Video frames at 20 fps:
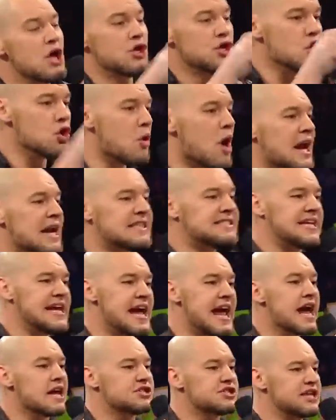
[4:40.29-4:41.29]
You want a
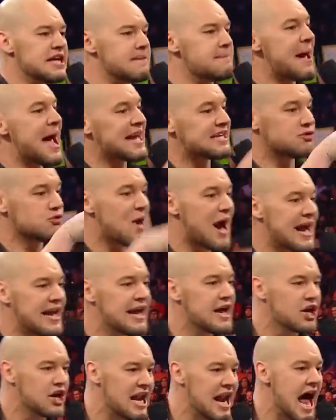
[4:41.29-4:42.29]
TLC match right
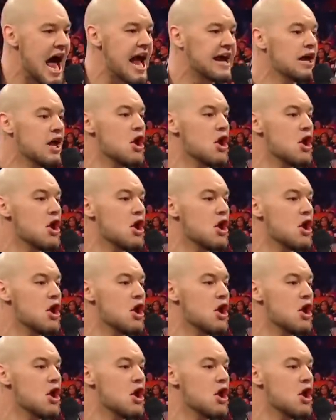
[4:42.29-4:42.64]
here tonight?